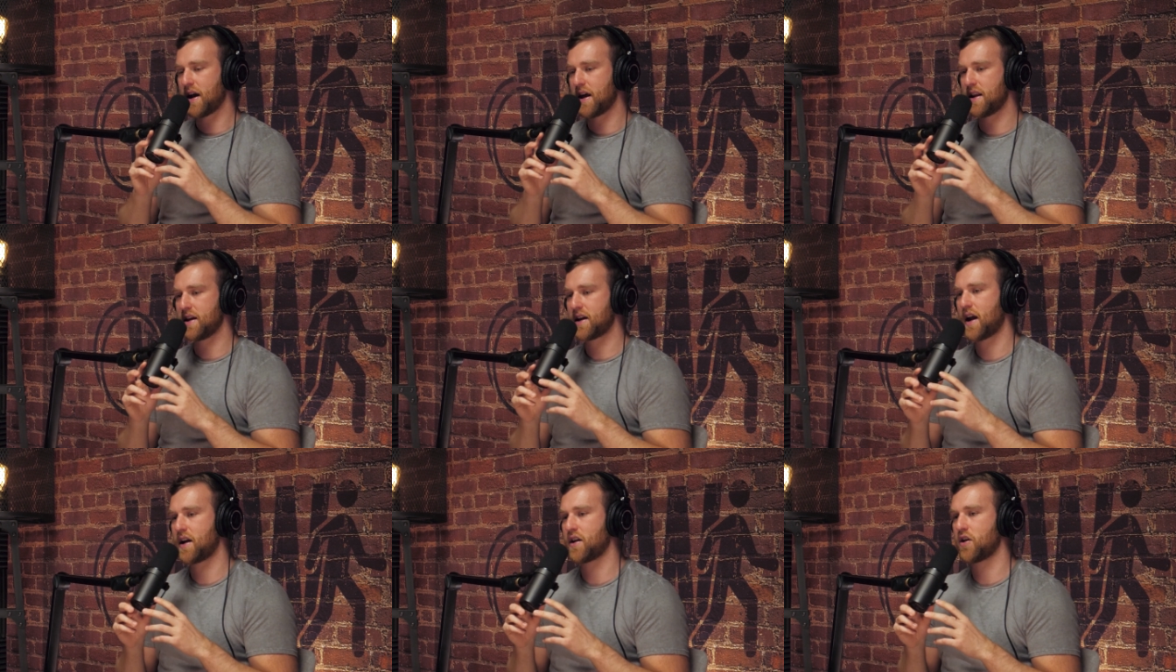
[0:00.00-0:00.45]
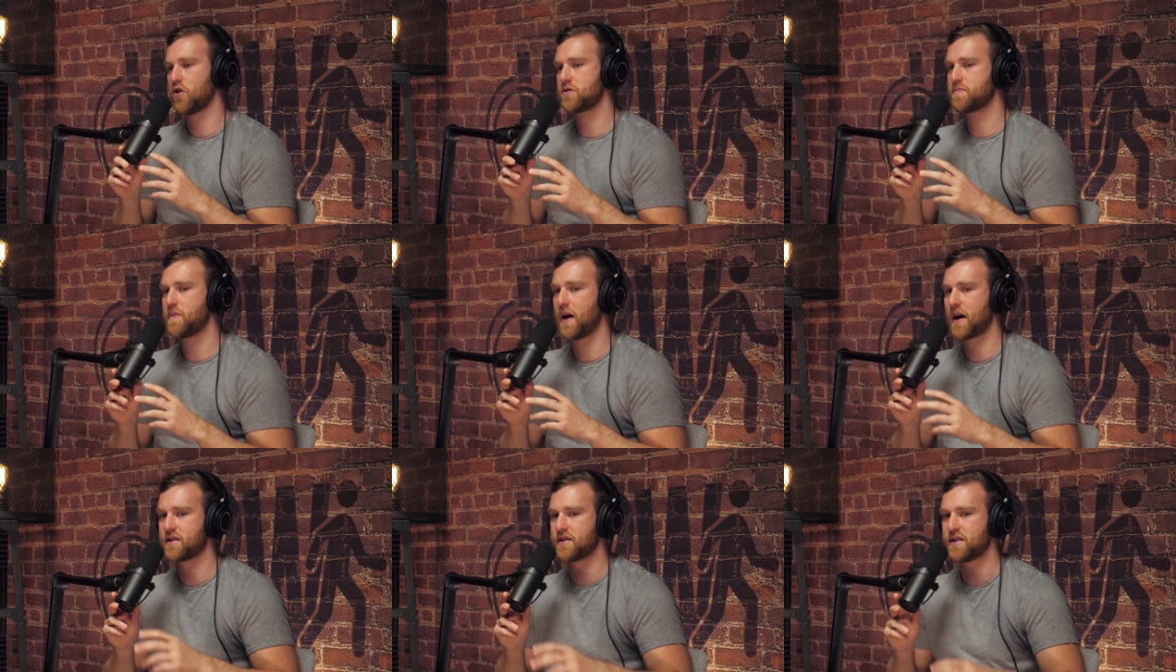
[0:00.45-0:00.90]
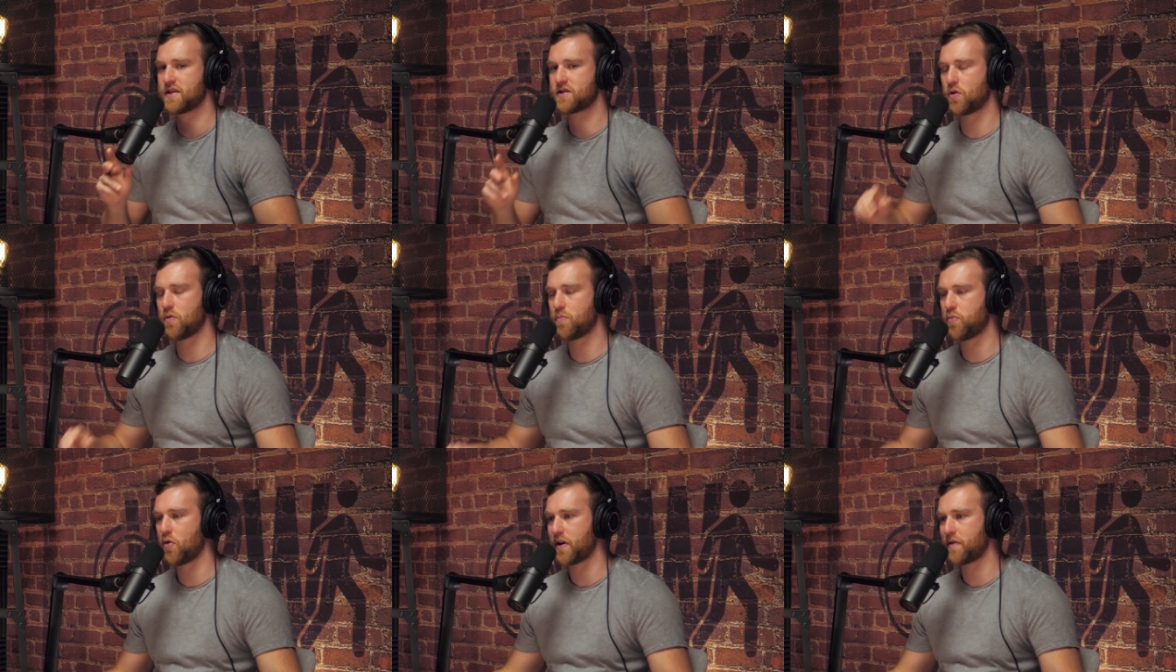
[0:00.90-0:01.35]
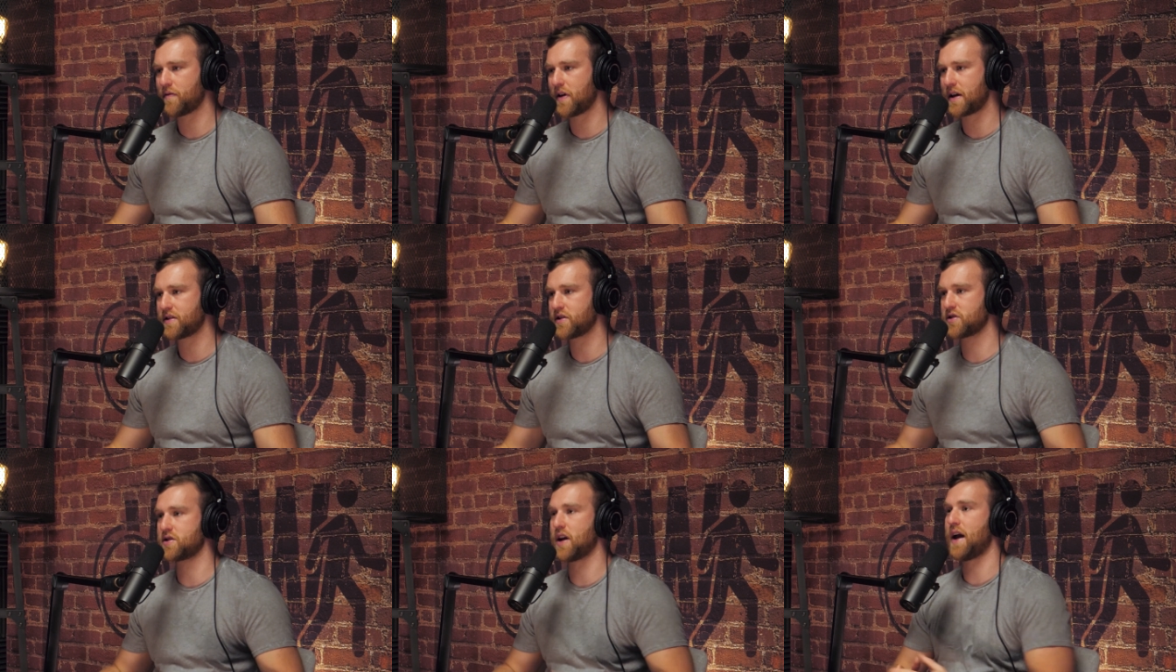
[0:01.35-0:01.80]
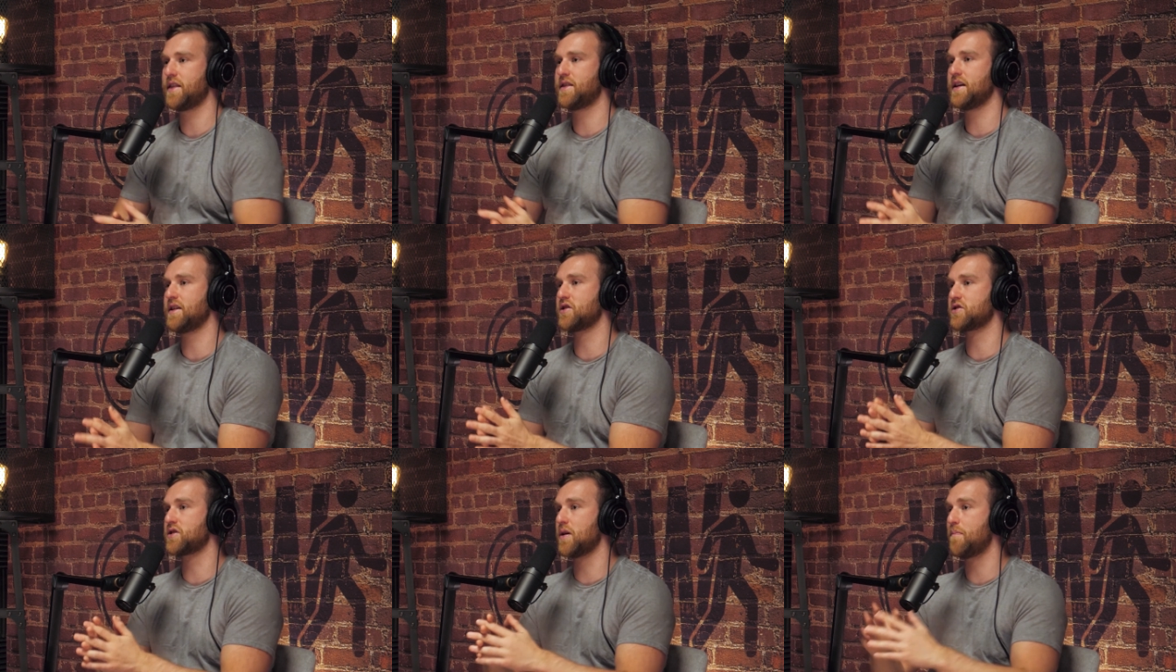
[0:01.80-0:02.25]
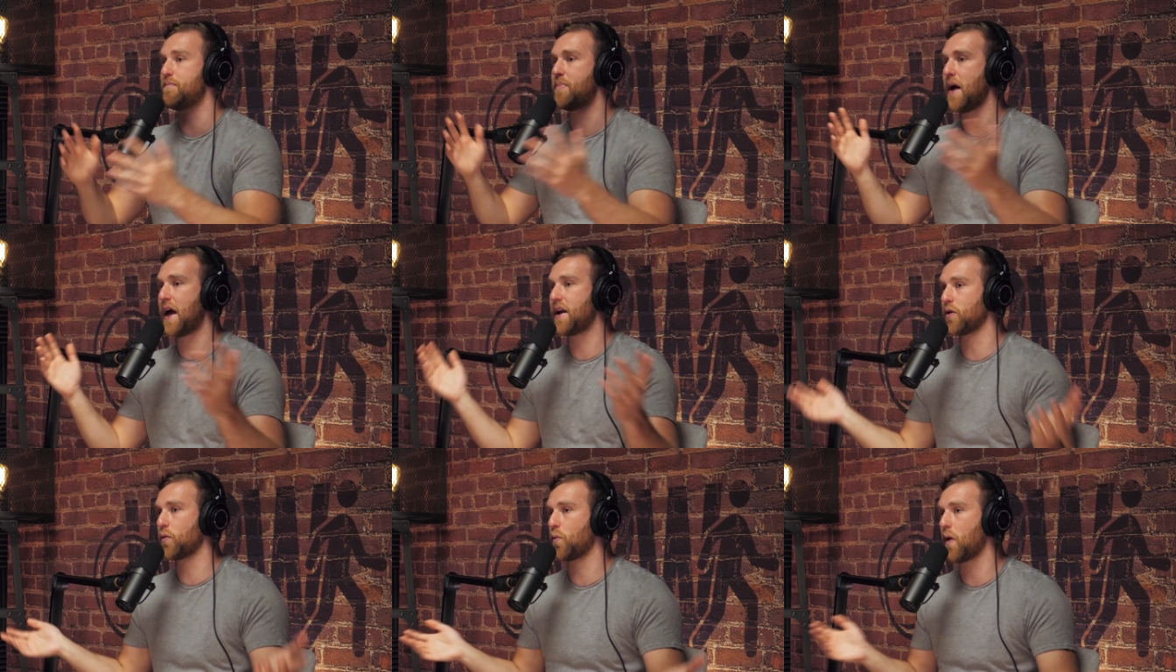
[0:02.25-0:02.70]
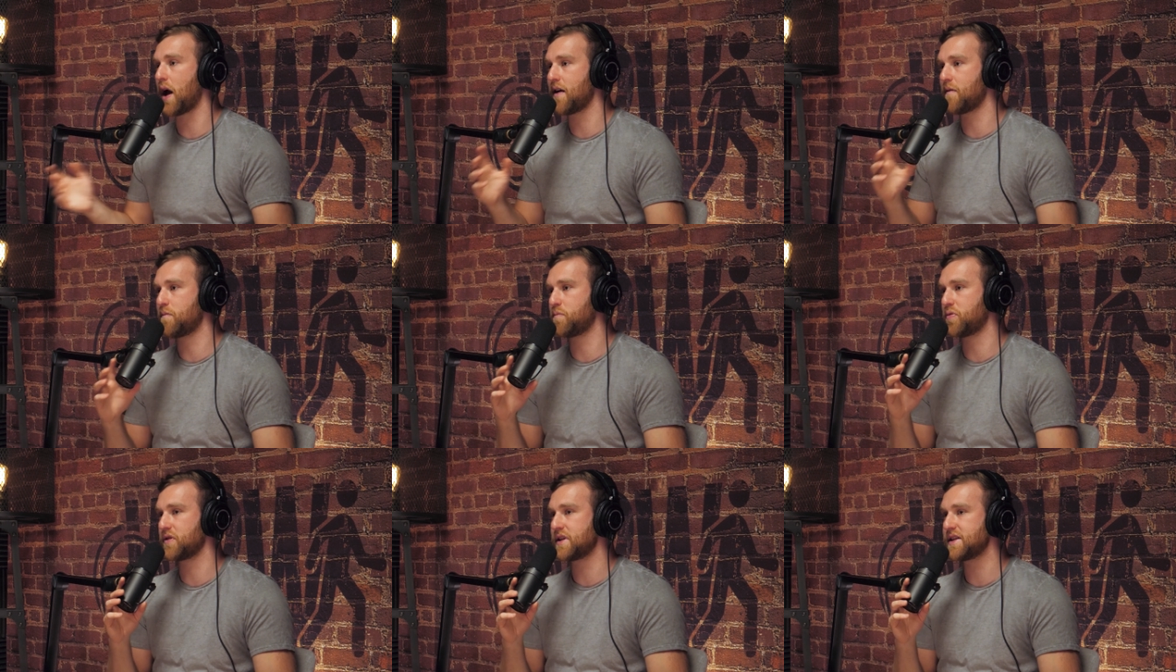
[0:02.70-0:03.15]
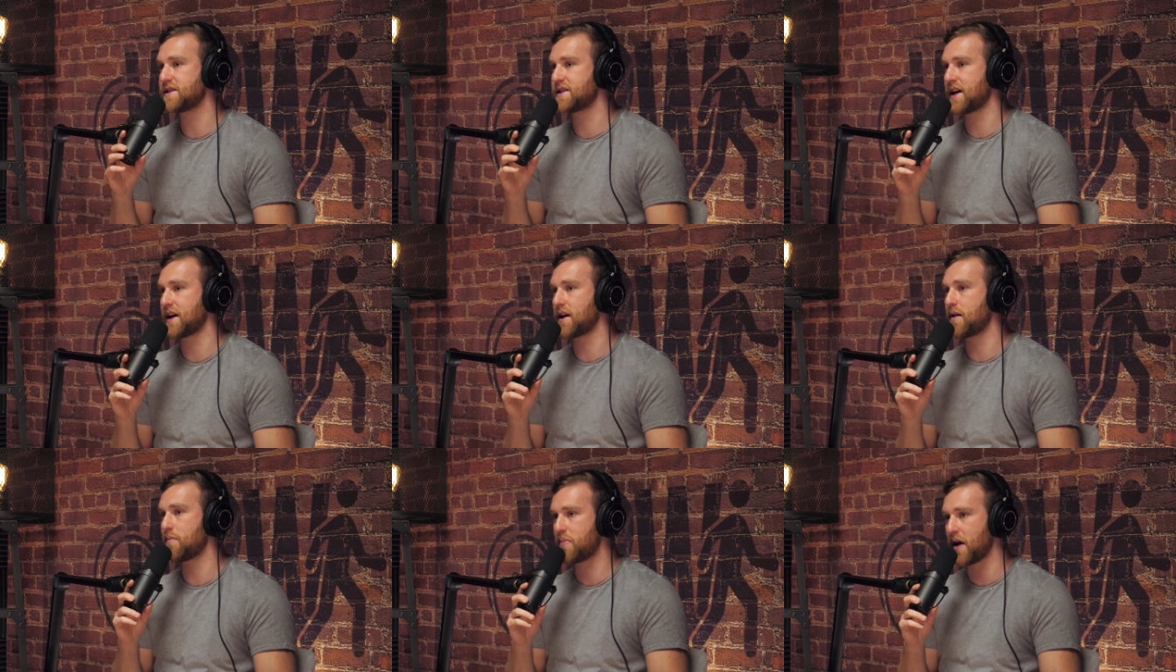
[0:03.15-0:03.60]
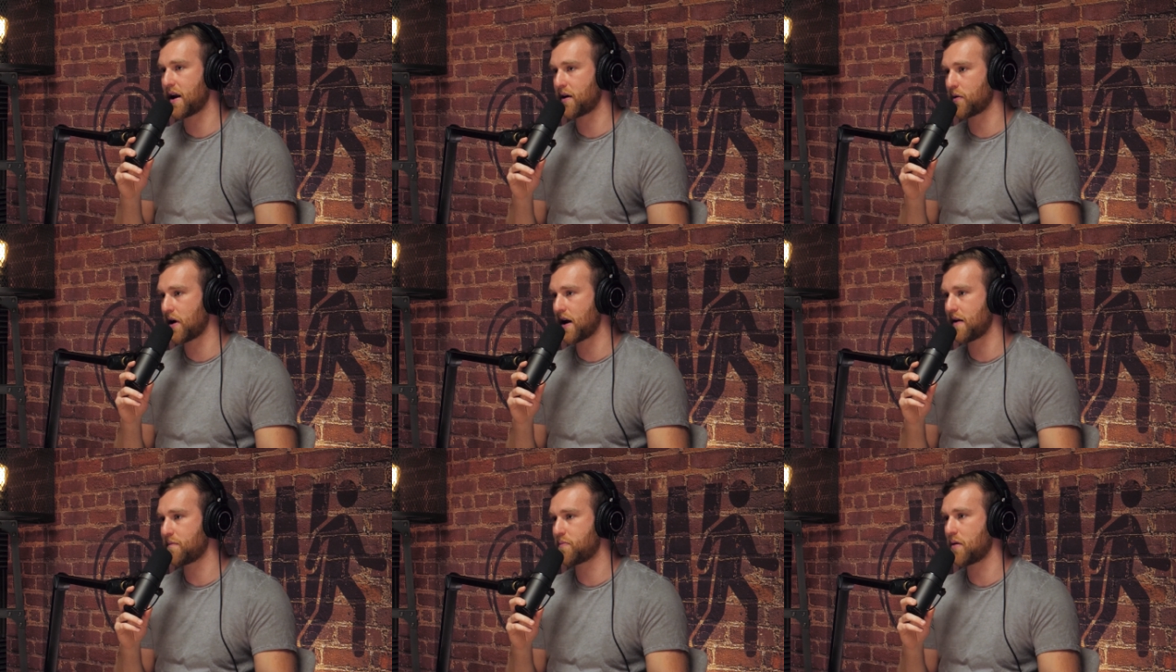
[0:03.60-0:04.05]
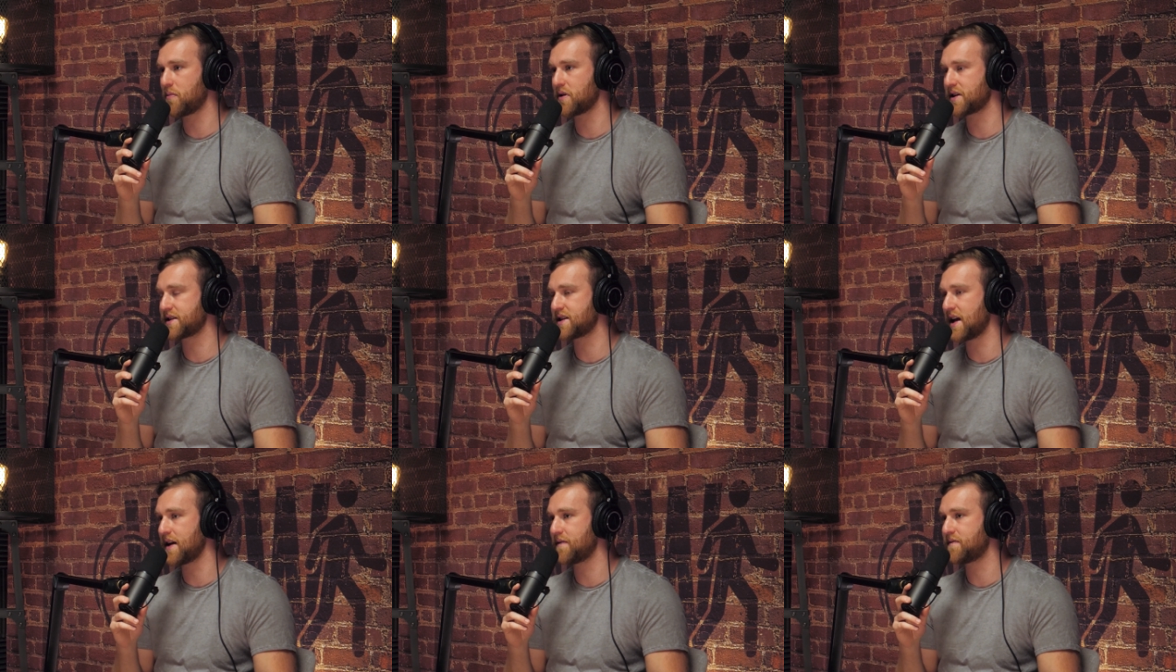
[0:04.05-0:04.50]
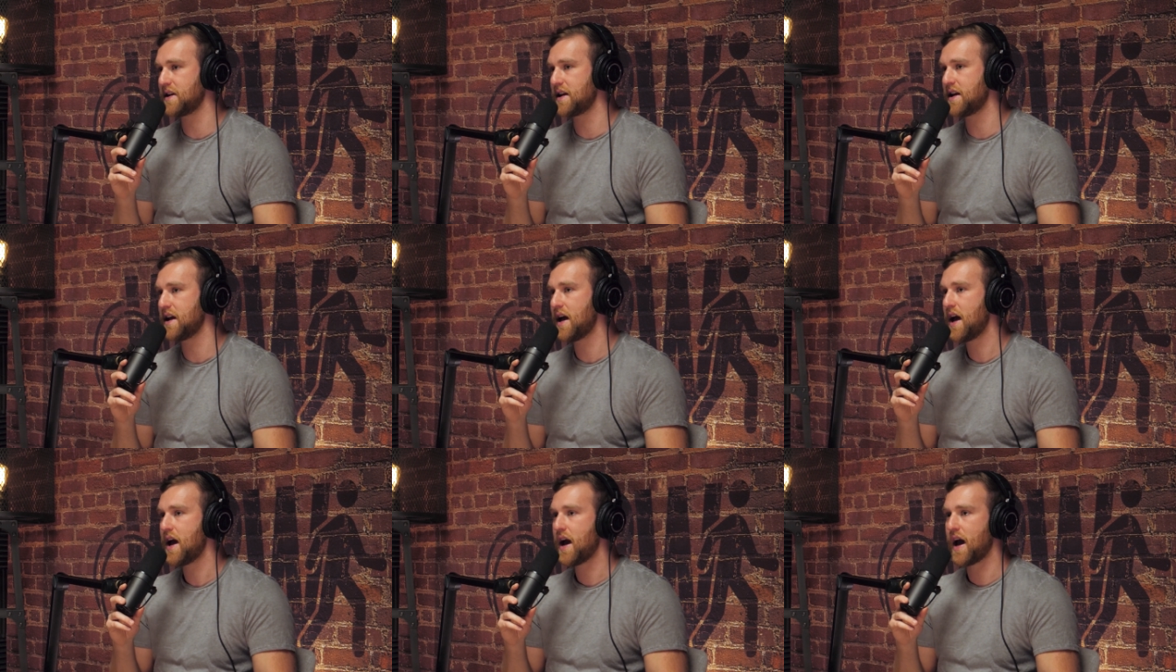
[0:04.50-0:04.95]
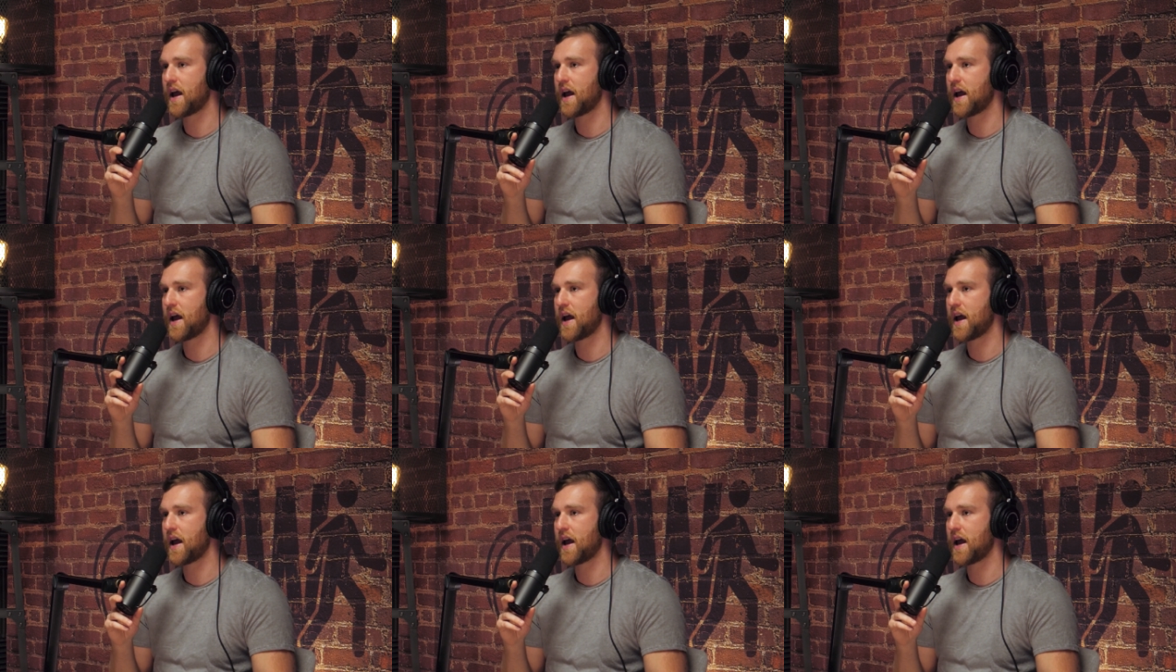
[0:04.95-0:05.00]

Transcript: it kind of goes back to this whole point of like, I think there's a better way of policing and a better way of public safety.